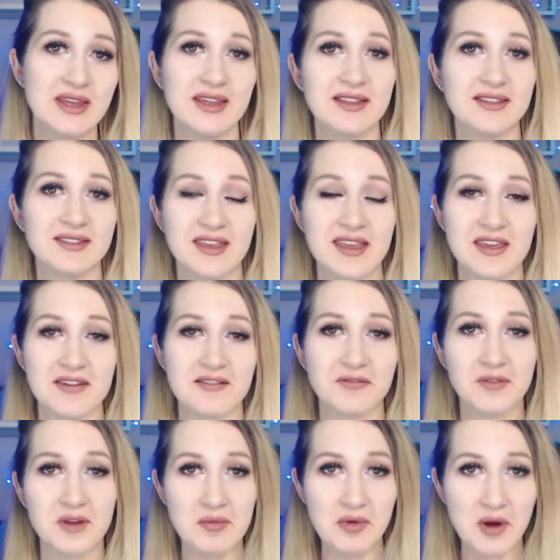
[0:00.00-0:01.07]
It's a
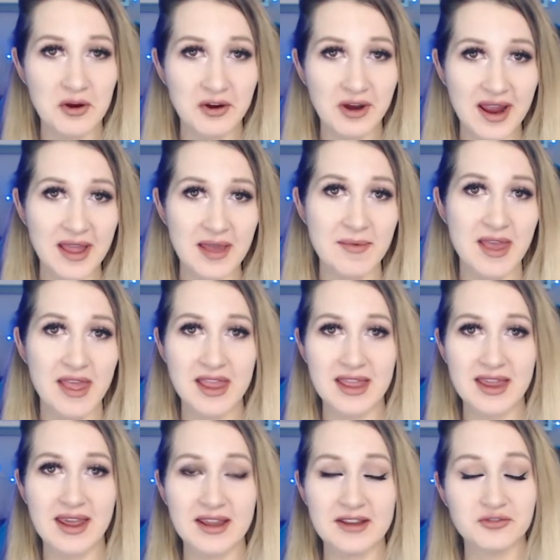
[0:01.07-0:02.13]
free program,
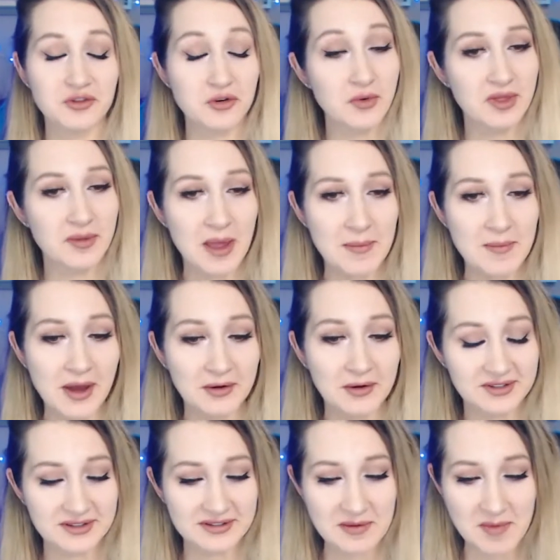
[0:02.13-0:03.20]
and I drew with my
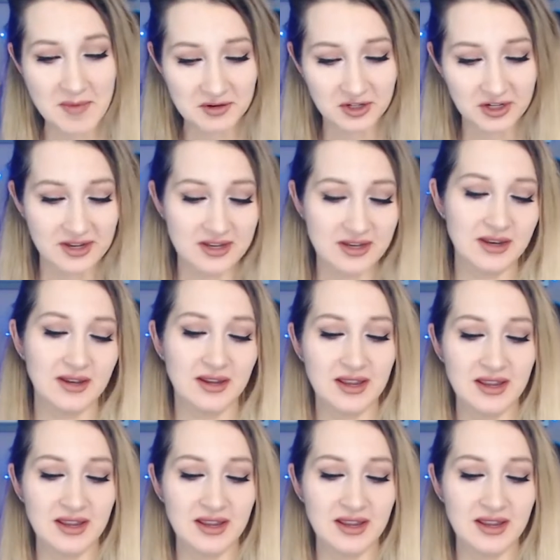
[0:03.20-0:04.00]
mouse, as I mentioned,